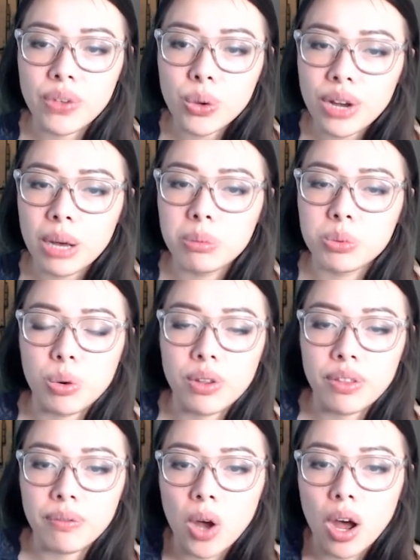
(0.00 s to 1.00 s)
cups worth
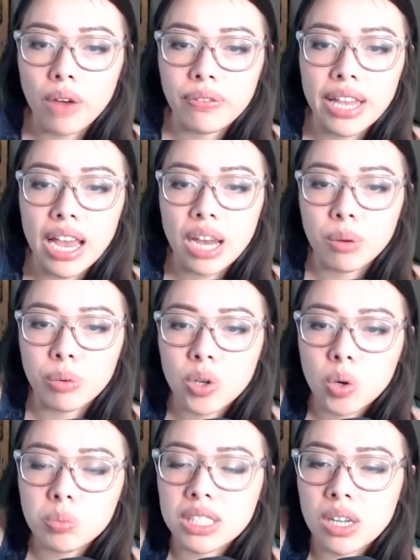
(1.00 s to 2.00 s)
of coffee and we
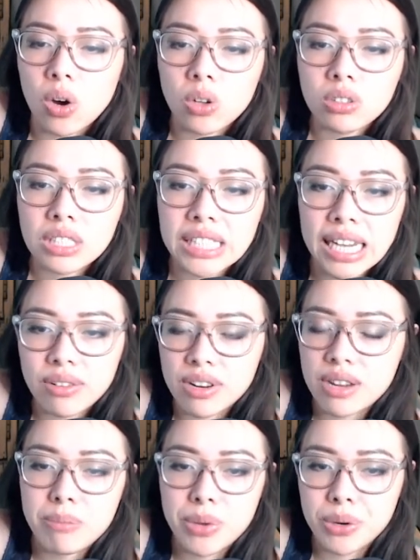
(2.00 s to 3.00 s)
gulped it all down
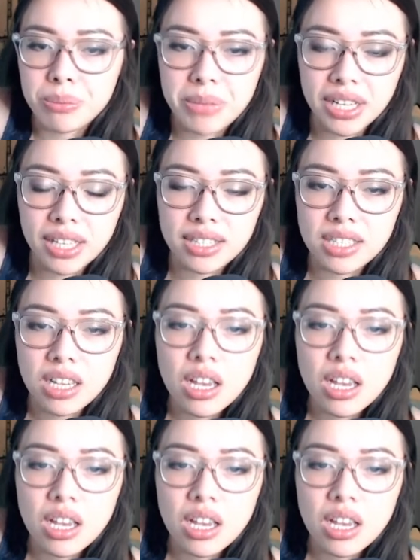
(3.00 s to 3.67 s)
in mere minutes.